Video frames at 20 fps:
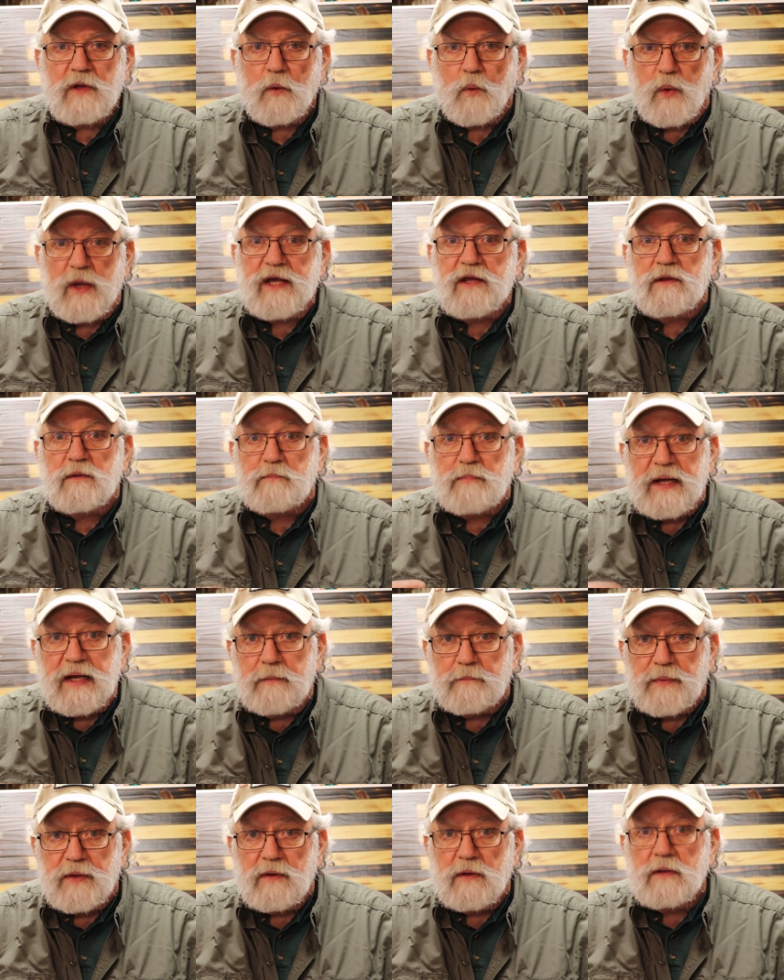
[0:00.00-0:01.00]
We the
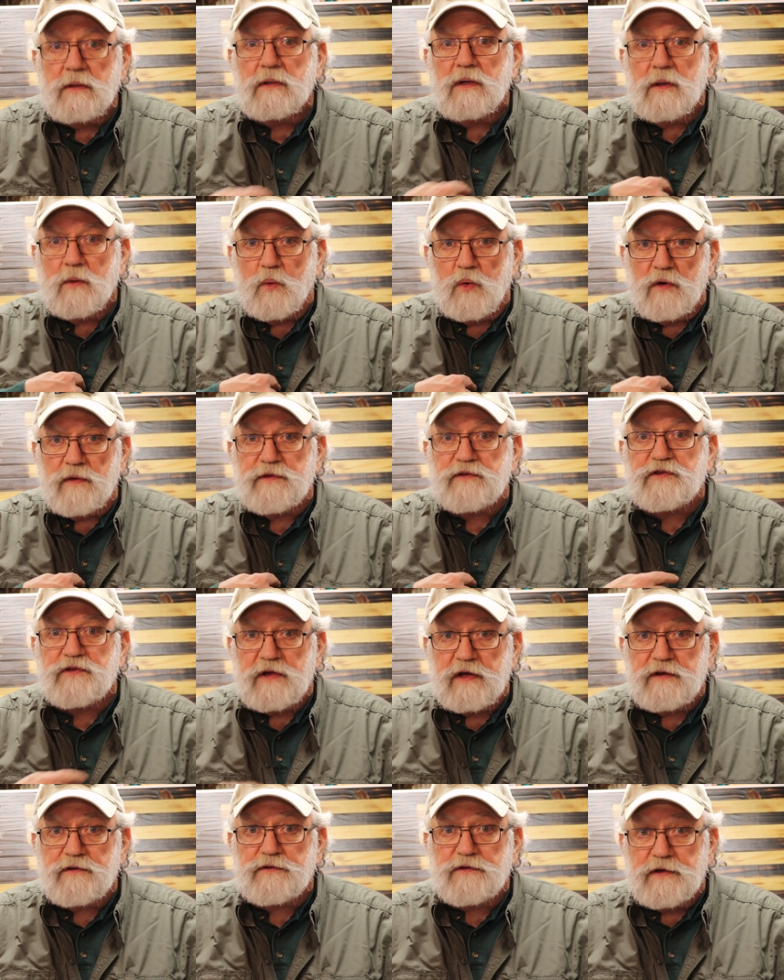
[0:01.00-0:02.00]
people, we're the
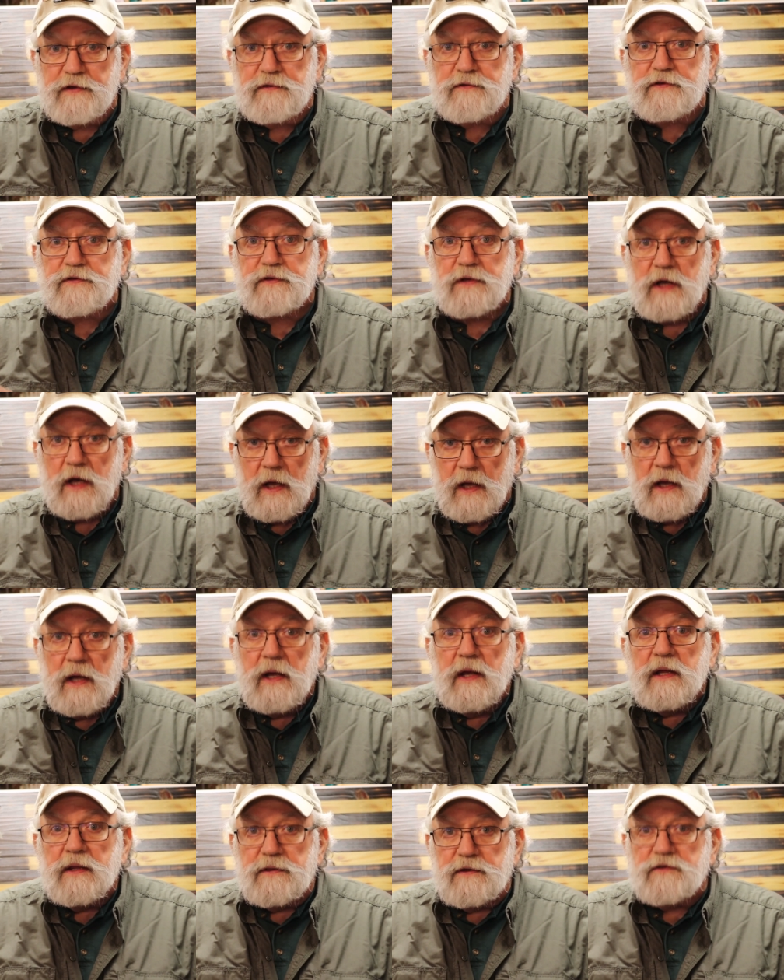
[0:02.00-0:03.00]
citizens.
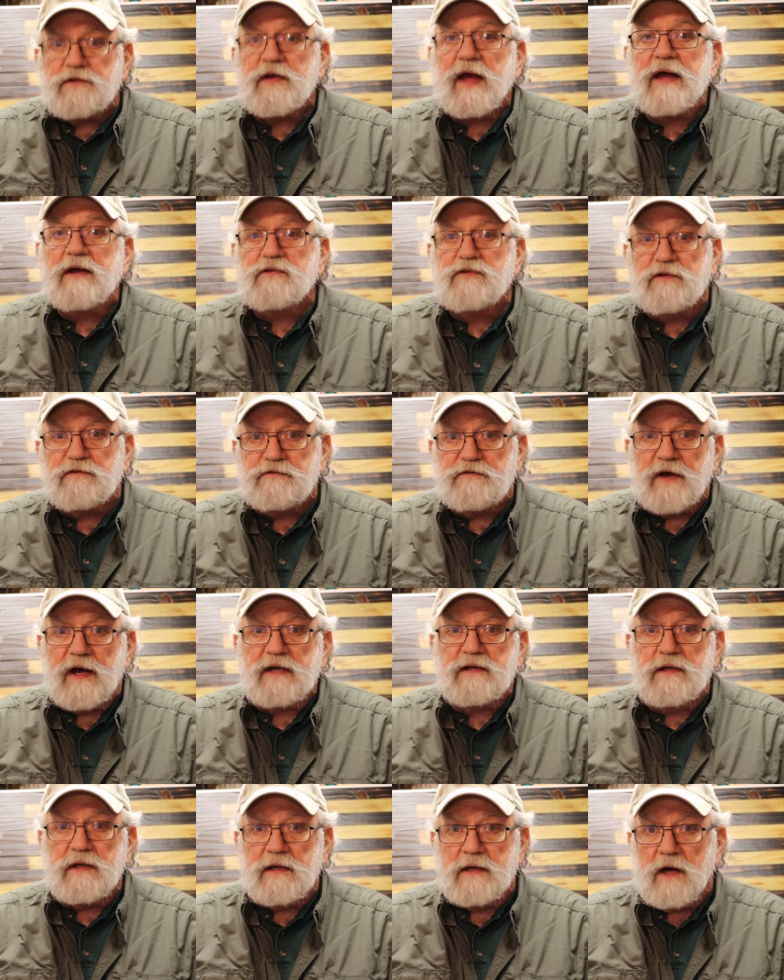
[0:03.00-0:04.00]
This has
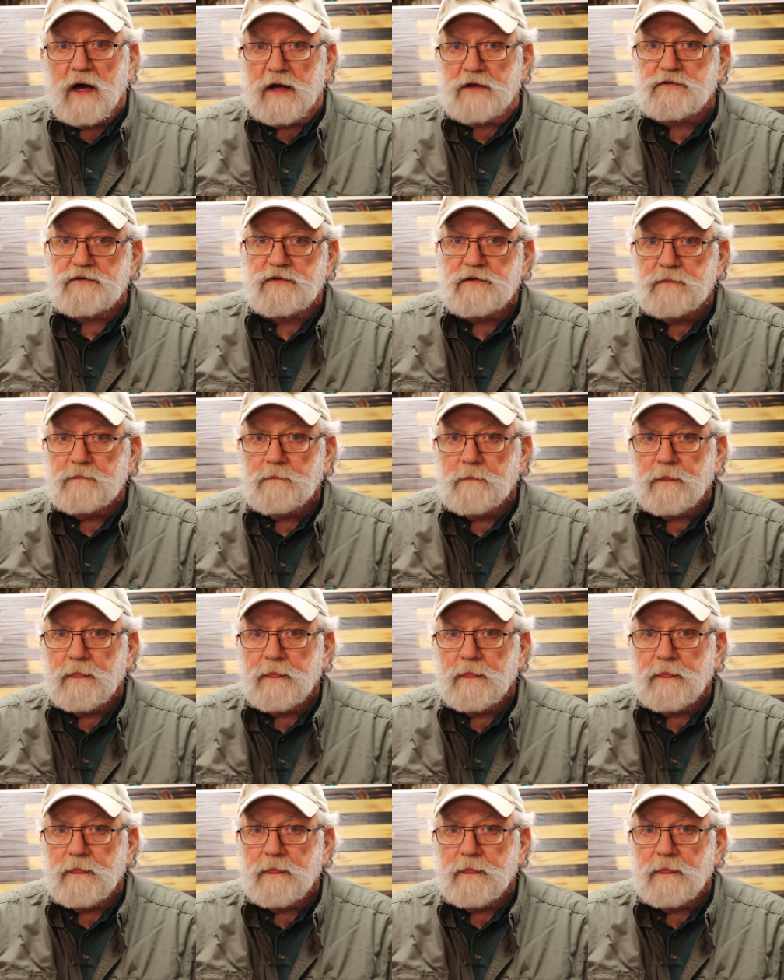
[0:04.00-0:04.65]
affected us.